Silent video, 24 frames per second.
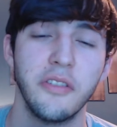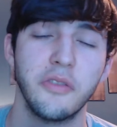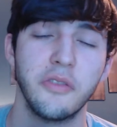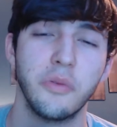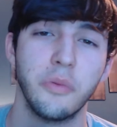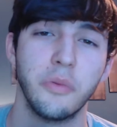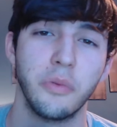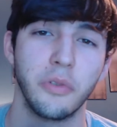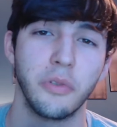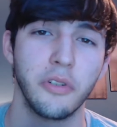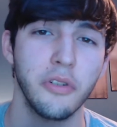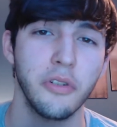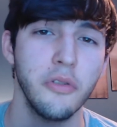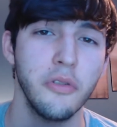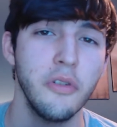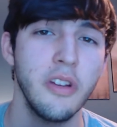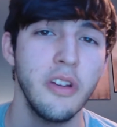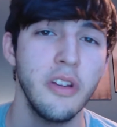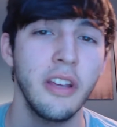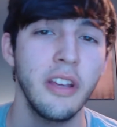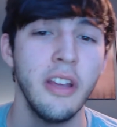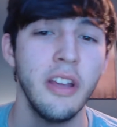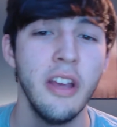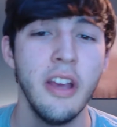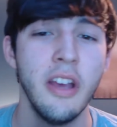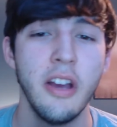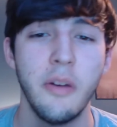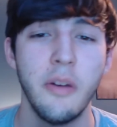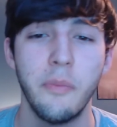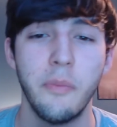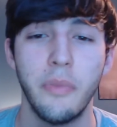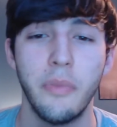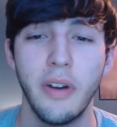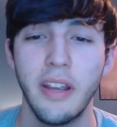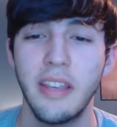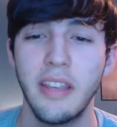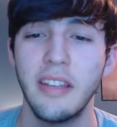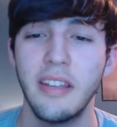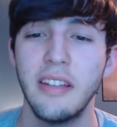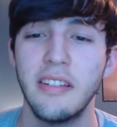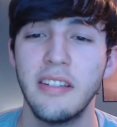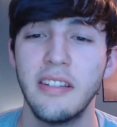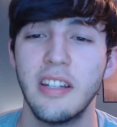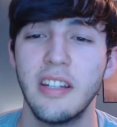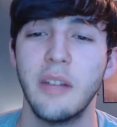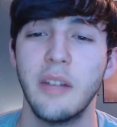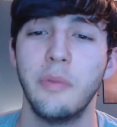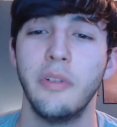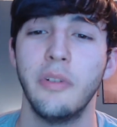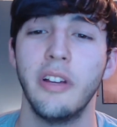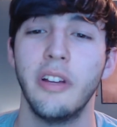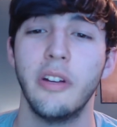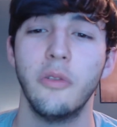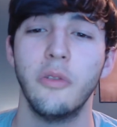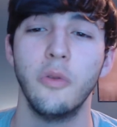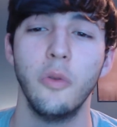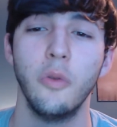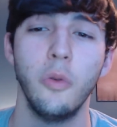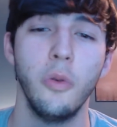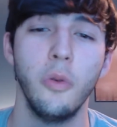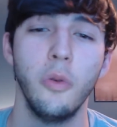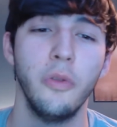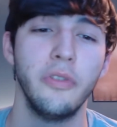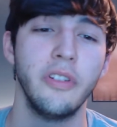recruiting, breaking NCAA rules,